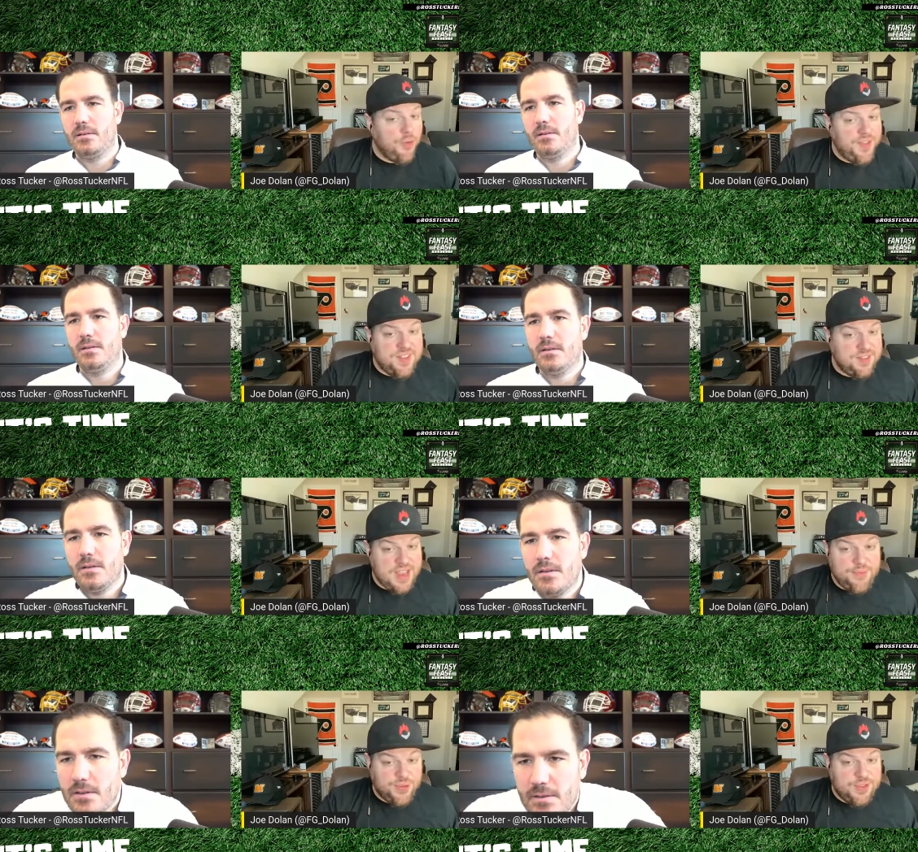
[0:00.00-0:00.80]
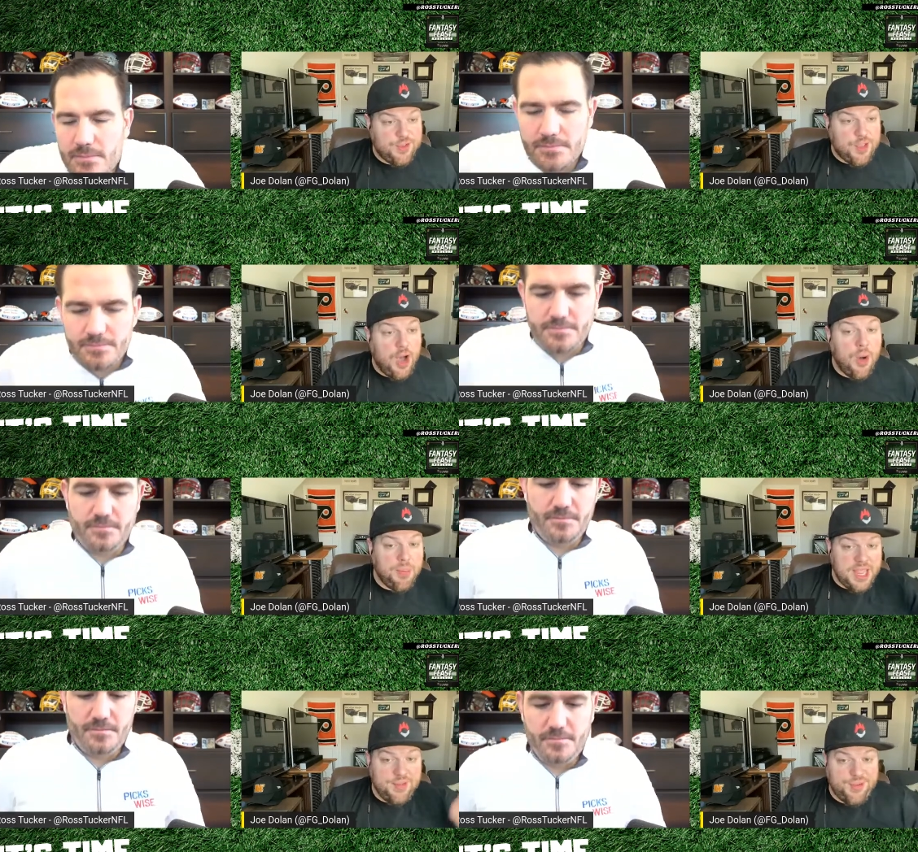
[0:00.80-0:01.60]
Speaker 1: know if it's in San Francisco,
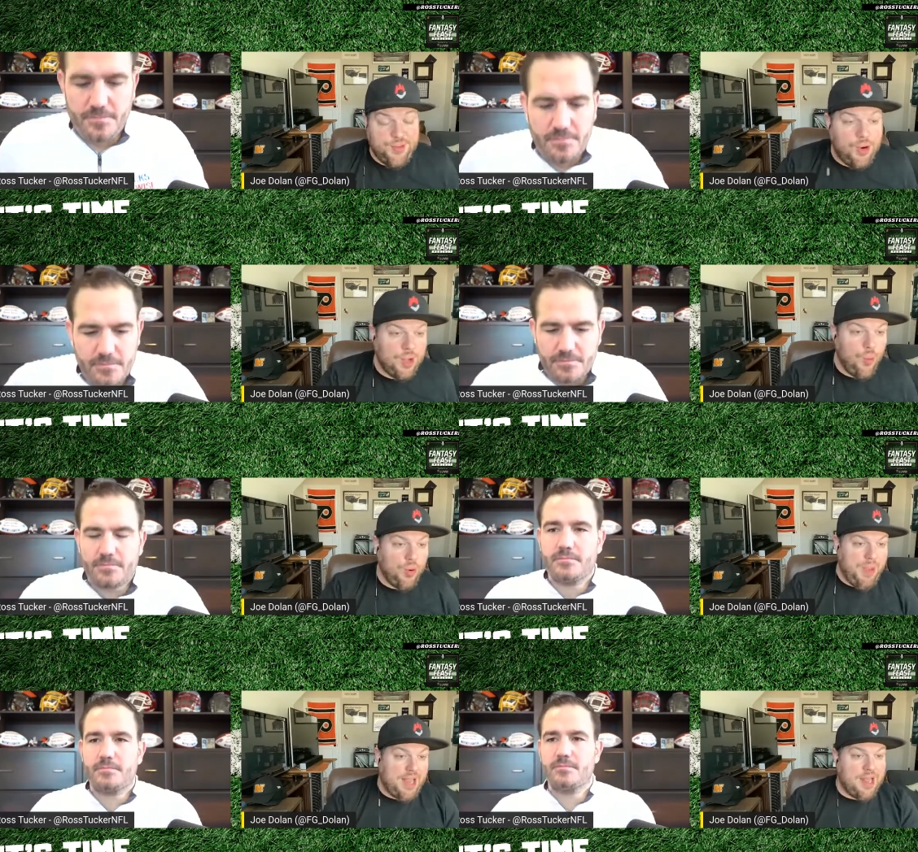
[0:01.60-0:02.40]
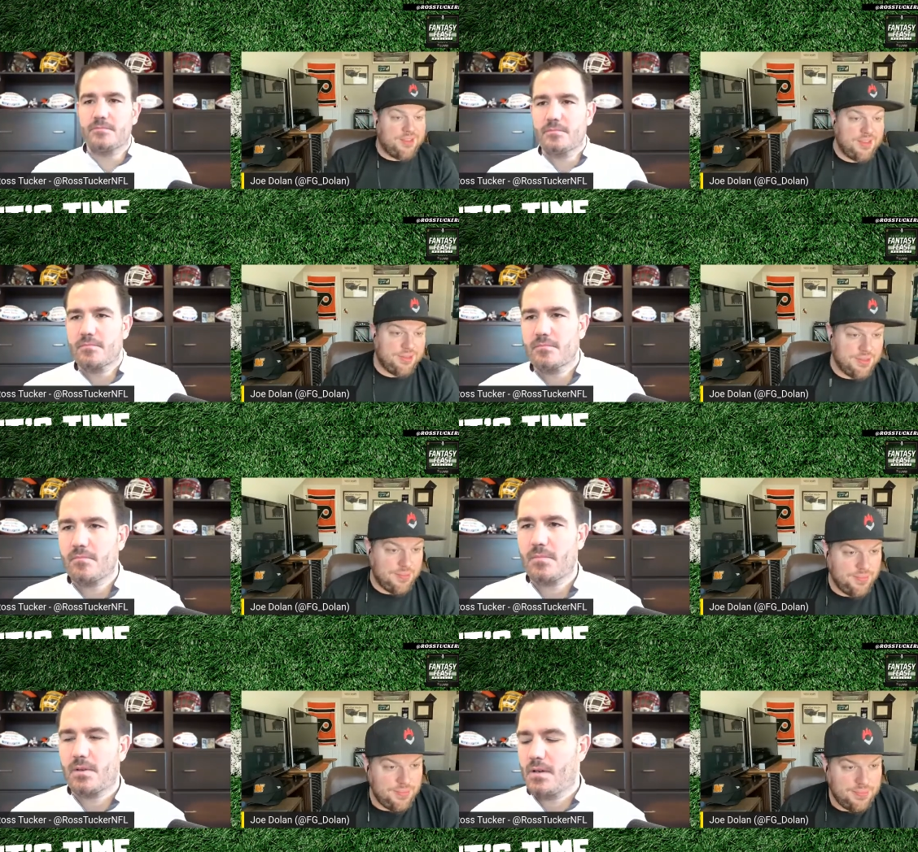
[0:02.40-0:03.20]
but he's a starting quarterback next season.
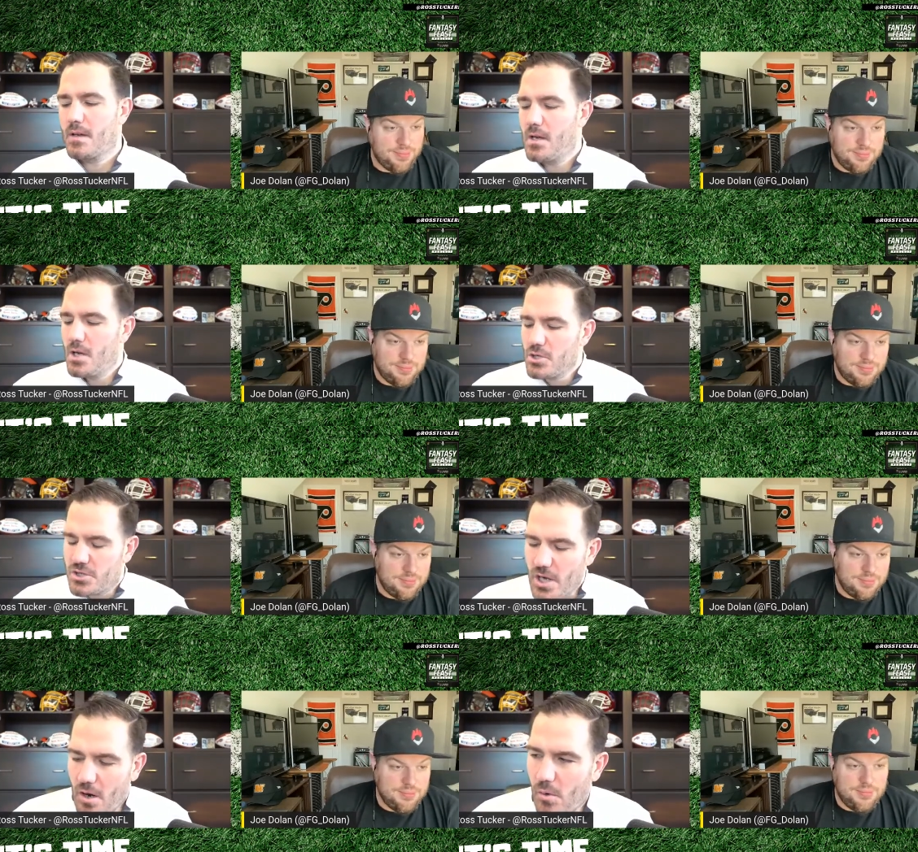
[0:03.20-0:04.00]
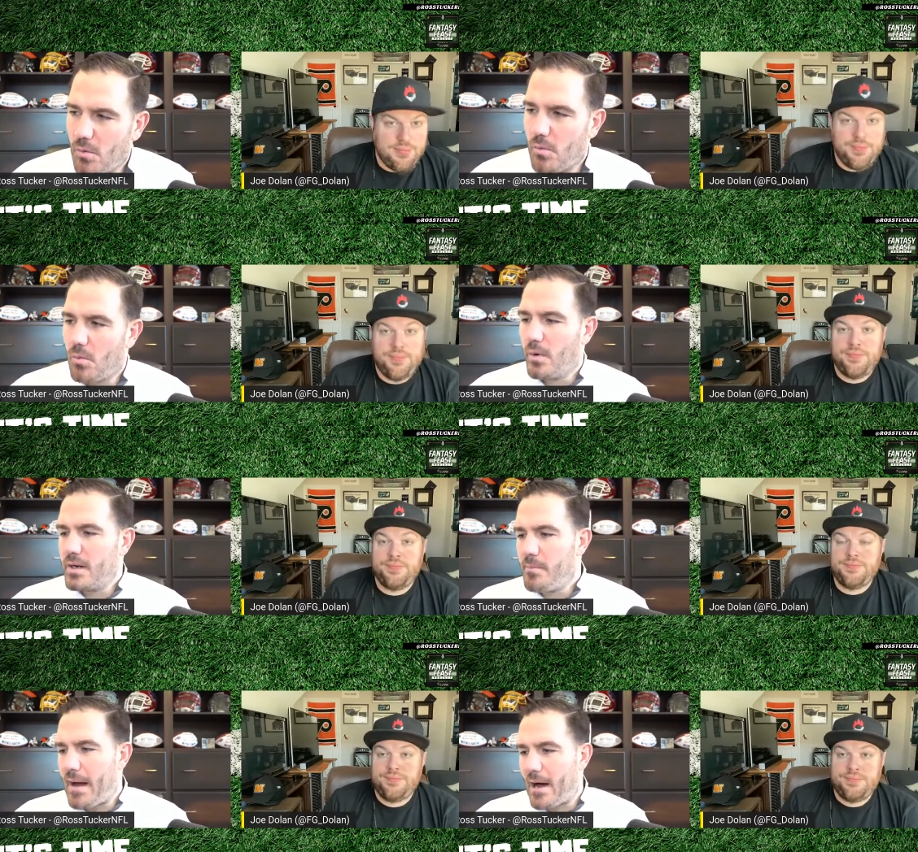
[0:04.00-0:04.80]
Speaker 2: So
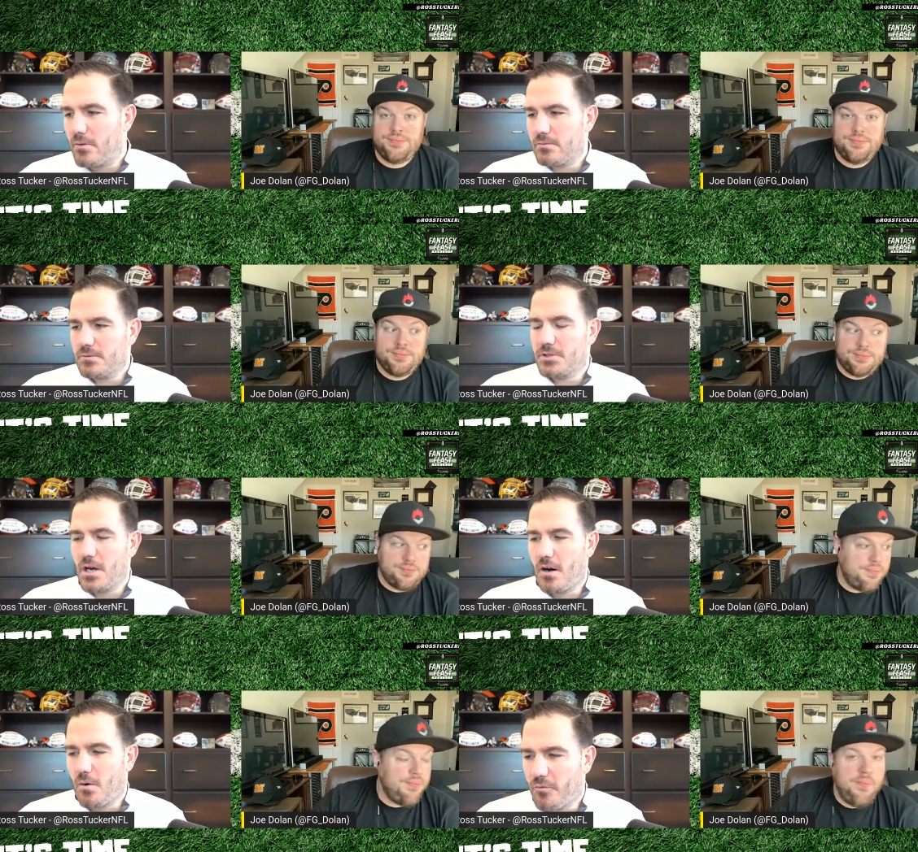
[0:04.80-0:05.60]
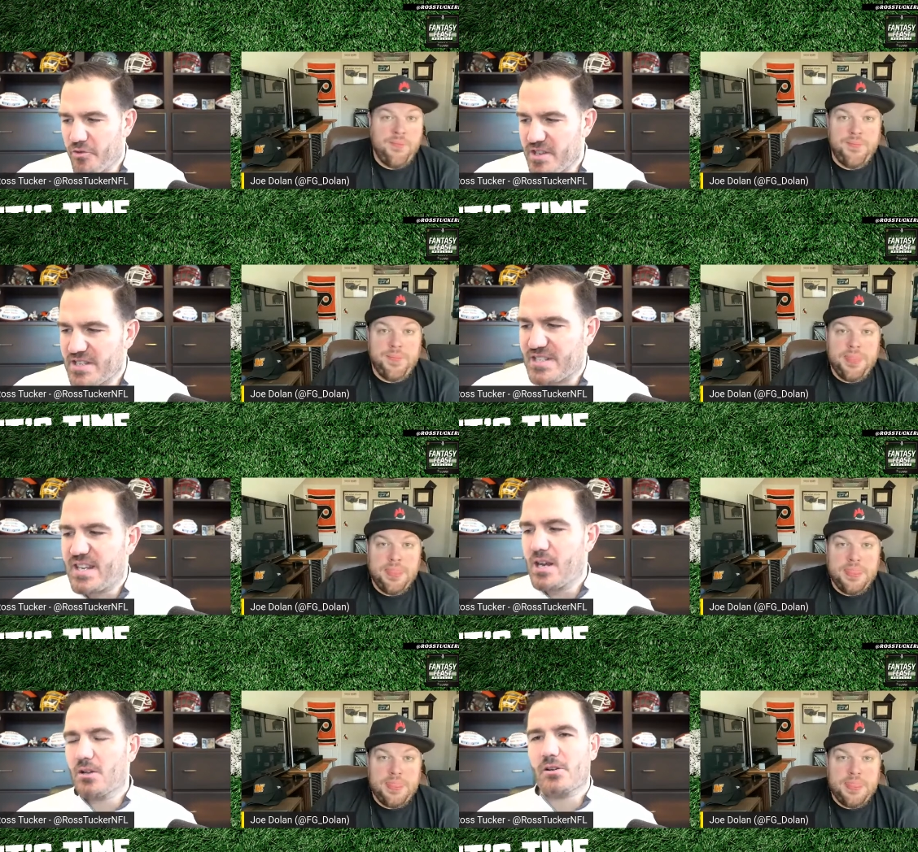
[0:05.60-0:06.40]
what about, Joe, for the
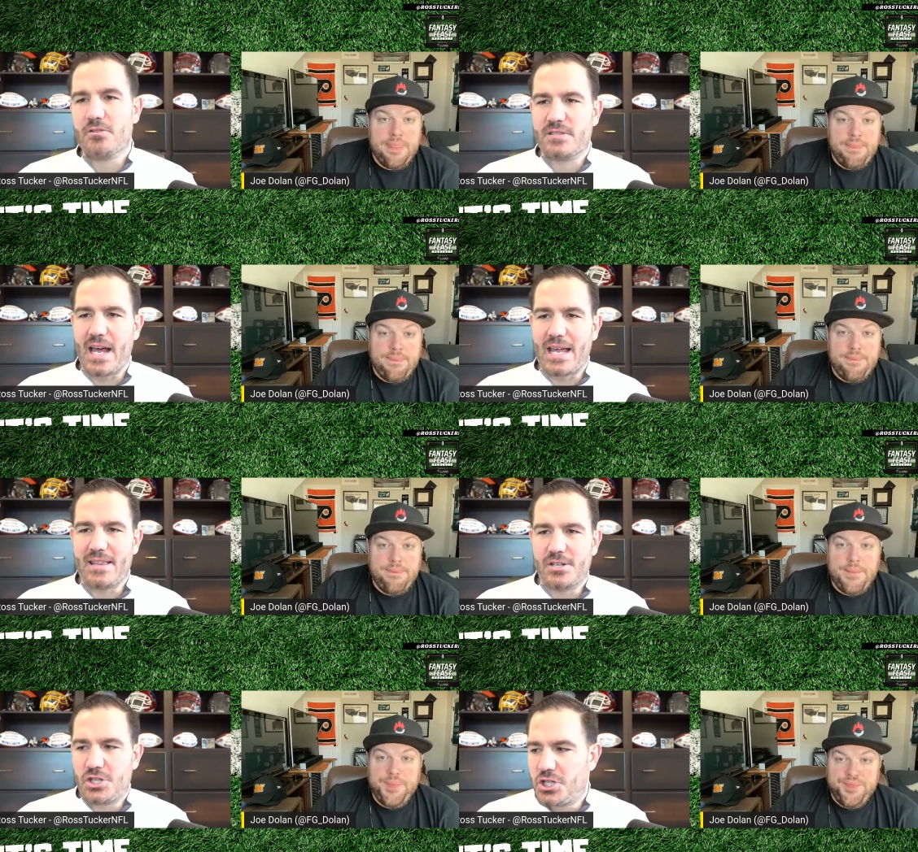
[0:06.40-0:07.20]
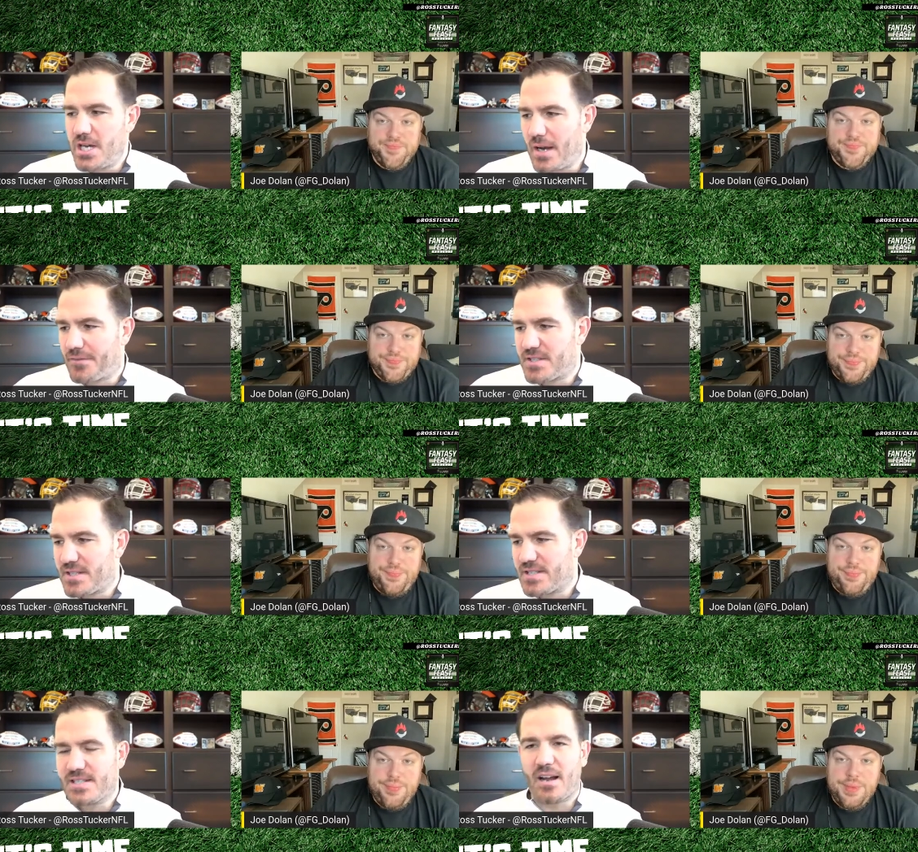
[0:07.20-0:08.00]
Steelers and the Chiefs,
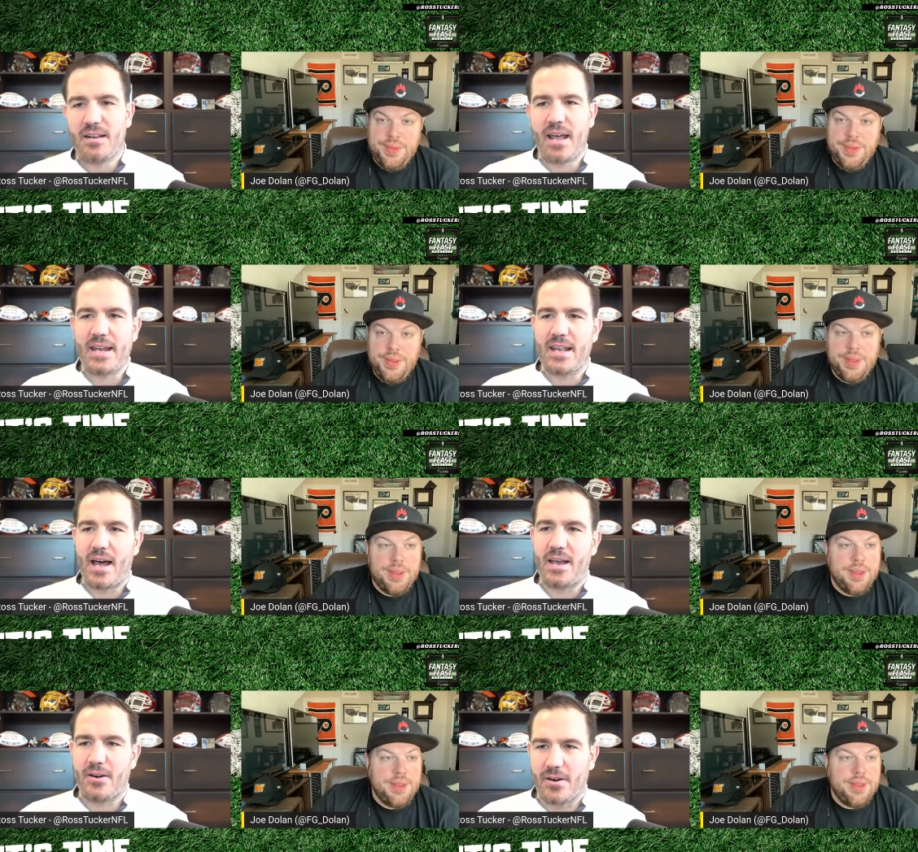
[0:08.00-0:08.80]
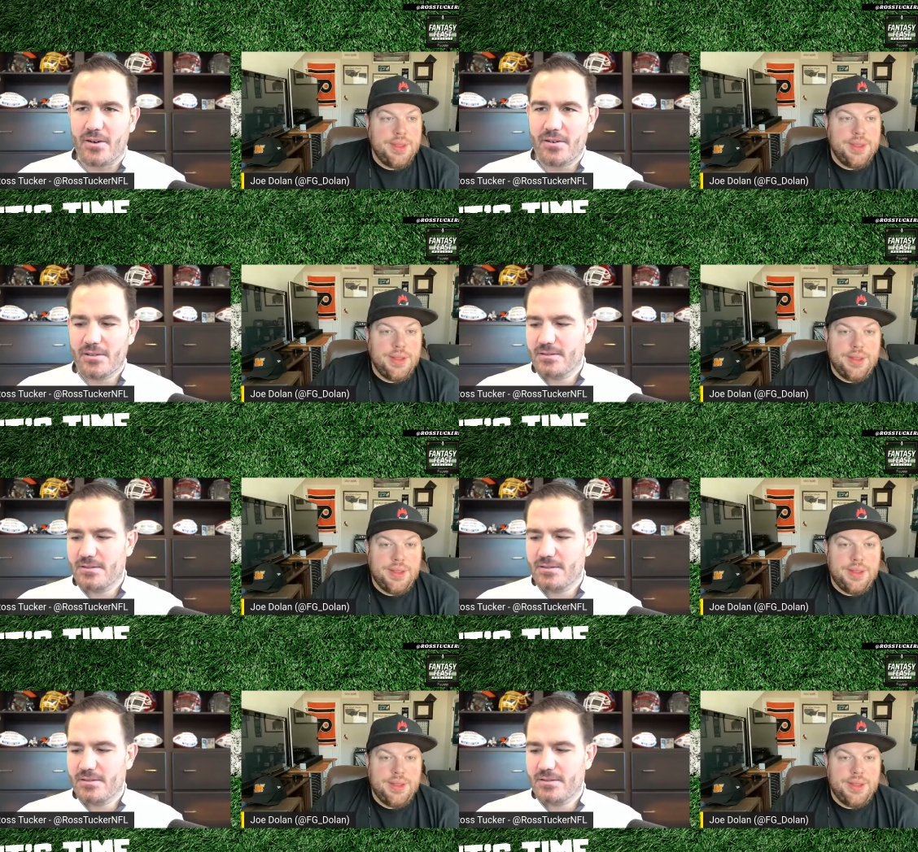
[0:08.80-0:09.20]
the Sunday nighter?